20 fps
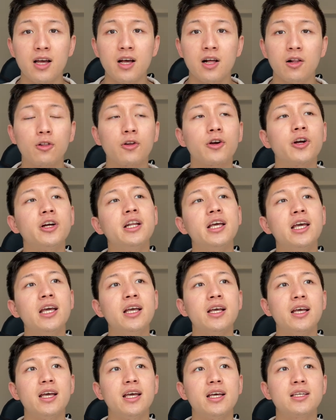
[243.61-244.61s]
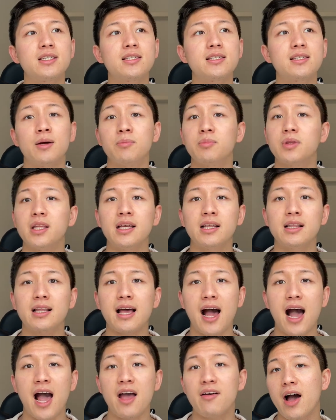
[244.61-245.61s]
Learning is something
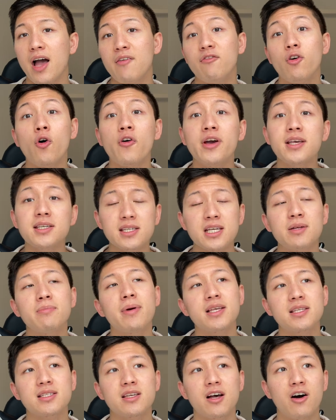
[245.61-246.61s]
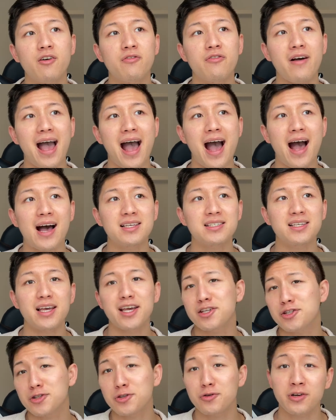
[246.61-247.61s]
that I, I've always seen myself as a
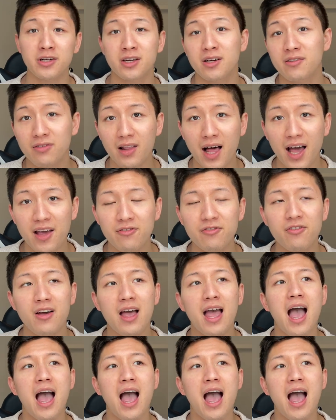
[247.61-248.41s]
student of life.